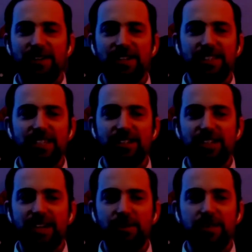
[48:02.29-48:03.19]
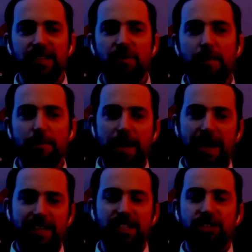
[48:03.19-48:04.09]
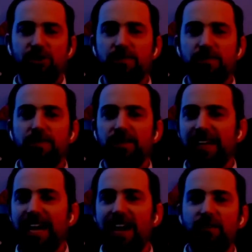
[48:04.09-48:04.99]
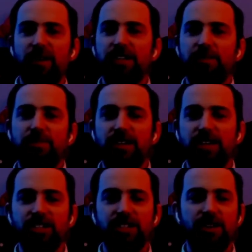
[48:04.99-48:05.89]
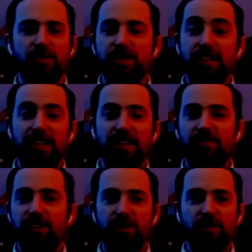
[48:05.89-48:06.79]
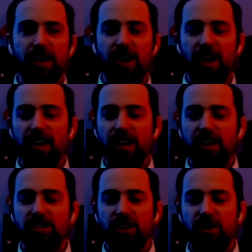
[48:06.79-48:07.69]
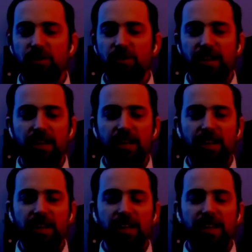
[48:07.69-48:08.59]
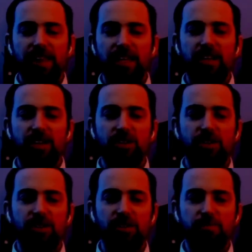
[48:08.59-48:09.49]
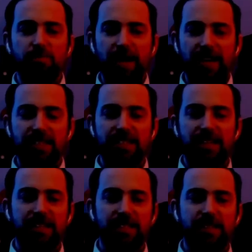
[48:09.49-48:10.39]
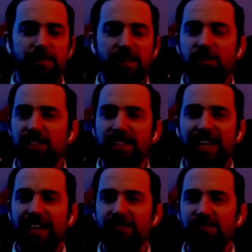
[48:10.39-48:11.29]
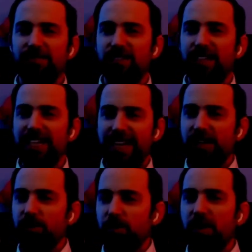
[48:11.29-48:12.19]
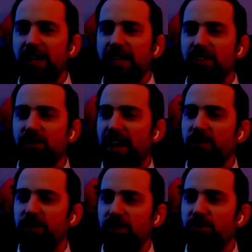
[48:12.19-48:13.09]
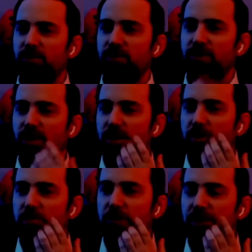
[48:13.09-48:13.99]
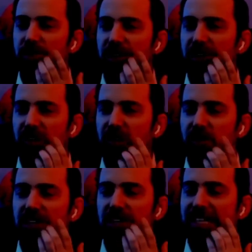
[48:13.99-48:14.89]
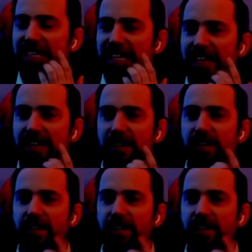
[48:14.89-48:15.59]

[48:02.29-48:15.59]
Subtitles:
I was at Art Center that it went back to the drawing board like halfway into production, which is something that's very rare. So I think bad design is something that you just can't connect with what it is or how it's used. But like good design,